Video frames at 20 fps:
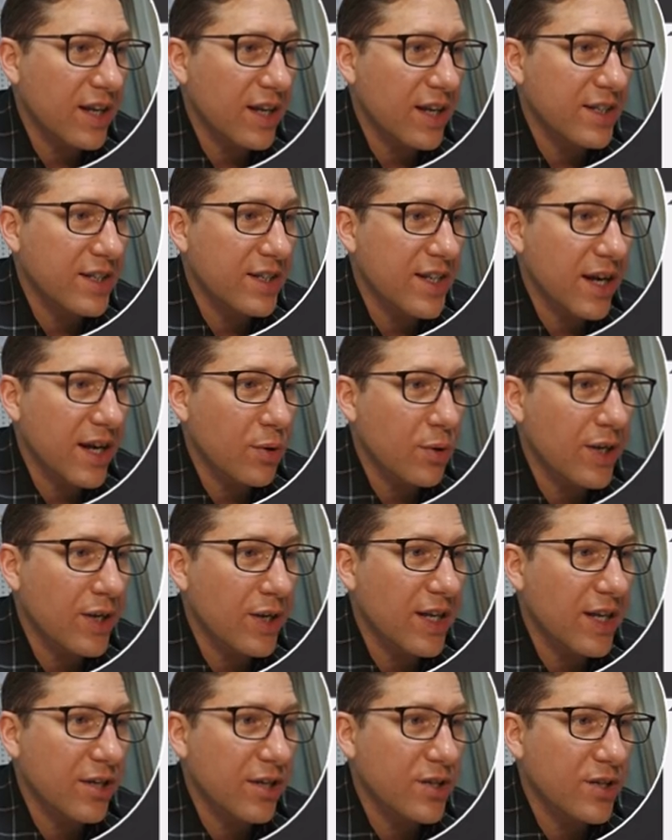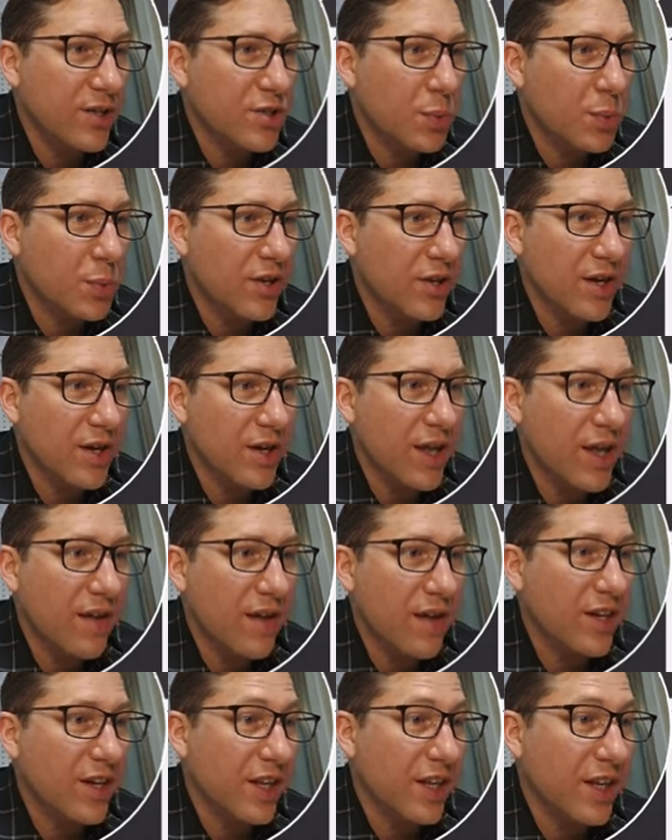and down here is where they'd
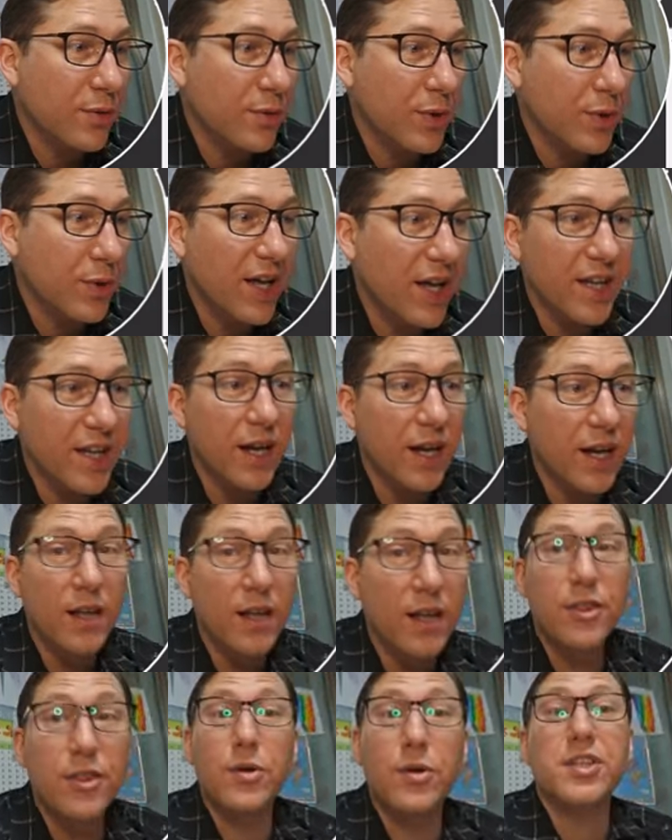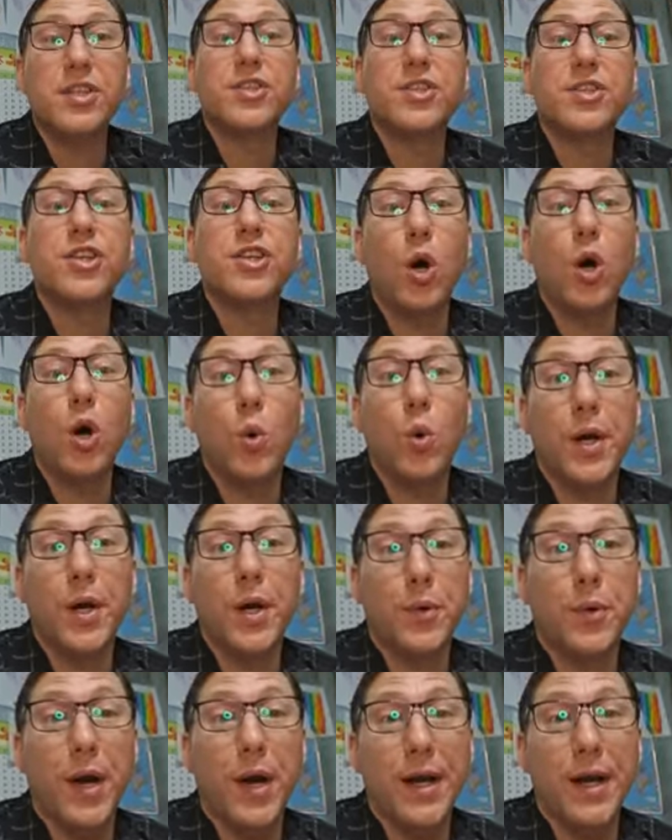have any errata. There is no
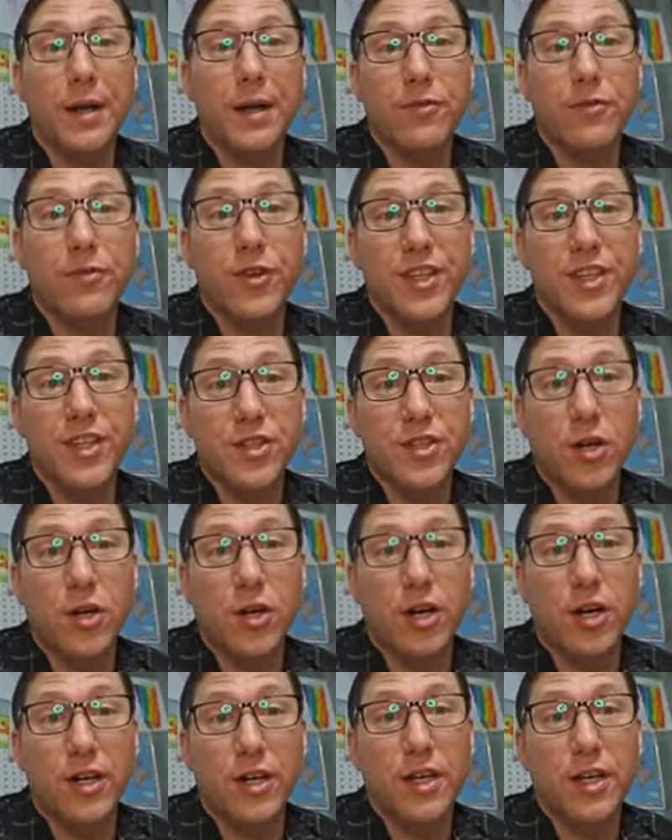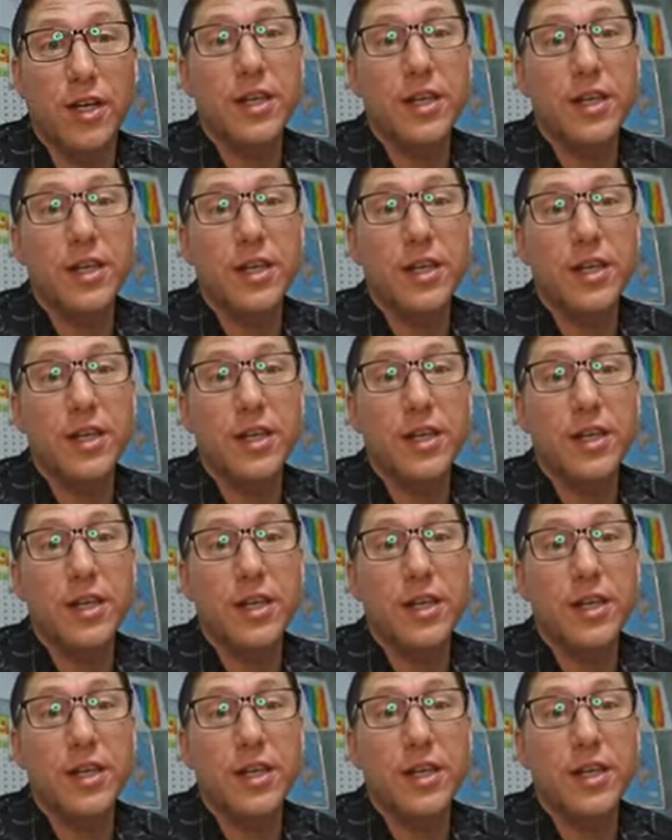errata for this card,